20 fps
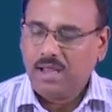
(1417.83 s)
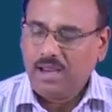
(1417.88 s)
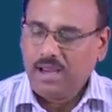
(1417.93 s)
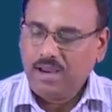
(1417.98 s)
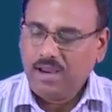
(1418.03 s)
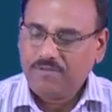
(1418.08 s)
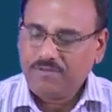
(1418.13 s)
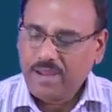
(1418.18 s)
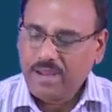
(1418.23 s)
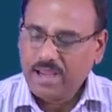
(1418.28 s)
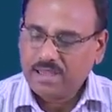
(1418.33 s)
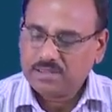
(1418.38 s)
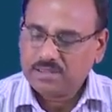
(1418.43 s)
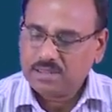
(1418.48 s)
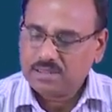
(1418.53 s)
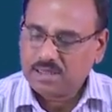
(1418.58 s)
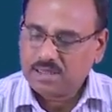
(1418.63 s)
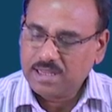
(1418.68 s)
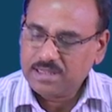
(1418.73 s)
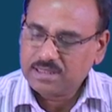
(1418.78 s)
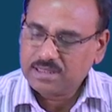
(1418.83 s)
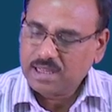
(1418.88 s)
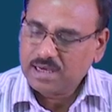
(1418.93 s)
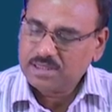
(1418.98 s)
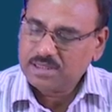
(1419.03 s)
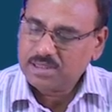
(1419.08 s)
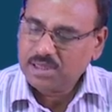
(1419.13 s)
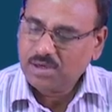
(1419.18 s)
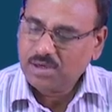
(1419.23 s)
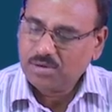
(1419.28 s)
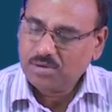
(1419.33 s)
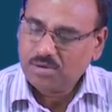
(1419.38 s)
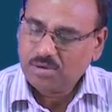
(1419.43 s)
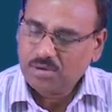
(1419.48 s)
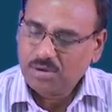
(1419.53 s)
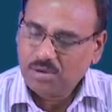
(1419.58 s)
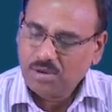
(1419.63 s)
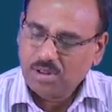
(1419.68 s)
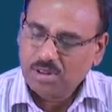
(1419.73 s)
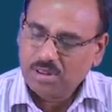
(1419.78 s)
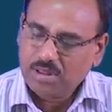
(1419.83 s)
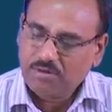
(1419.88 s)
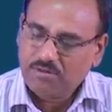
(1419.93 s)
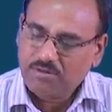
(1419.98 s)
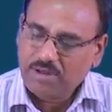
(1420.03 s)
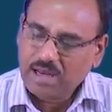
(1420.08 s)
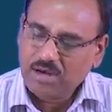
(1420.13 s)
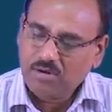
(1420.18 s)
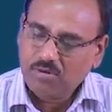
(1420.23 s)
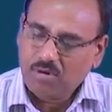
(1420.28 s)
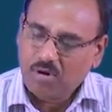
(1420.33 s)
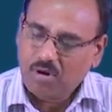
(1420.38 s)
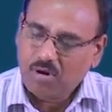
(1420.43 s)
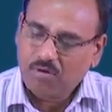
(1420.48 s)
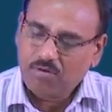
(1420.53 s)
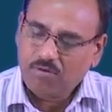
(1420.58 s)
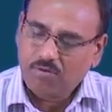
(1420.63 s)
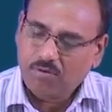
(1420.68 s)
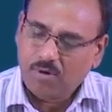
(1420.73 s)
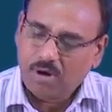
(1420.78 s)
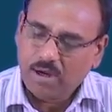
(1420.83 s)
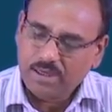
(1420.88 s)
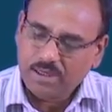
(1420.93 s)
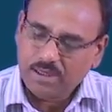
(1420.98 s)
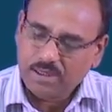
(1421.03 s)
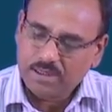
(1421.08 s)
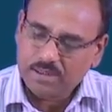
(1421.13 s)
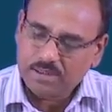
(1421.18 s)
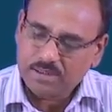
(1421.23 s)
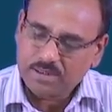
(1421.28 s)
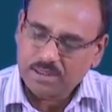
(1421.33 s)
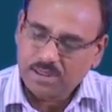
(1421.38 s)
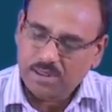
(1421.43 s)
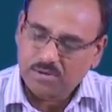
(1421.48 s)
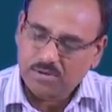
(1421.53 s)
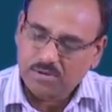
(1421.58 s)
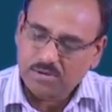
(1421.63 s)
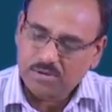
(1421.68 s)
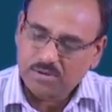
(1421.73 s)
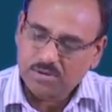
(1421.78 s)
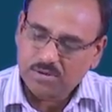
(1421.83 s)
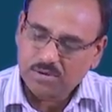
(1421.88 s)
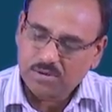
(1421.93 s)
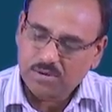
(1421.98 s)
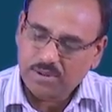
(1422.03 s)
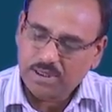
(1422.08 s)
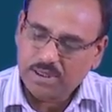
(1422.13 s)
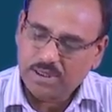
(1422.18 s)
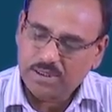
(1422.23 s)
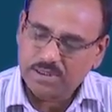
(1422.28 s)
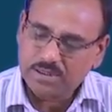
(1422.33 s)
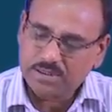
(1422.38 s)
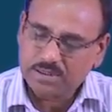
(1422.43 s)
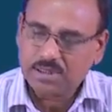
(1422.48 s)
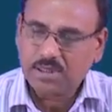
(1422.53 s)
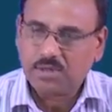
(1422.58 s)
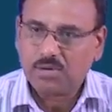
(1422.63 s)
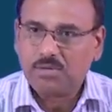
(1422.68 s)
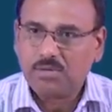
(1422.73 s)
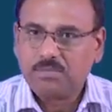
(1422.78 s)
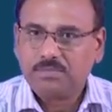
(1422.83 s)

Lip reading: If x is less than 0, the value of y is 0. So here it is 0.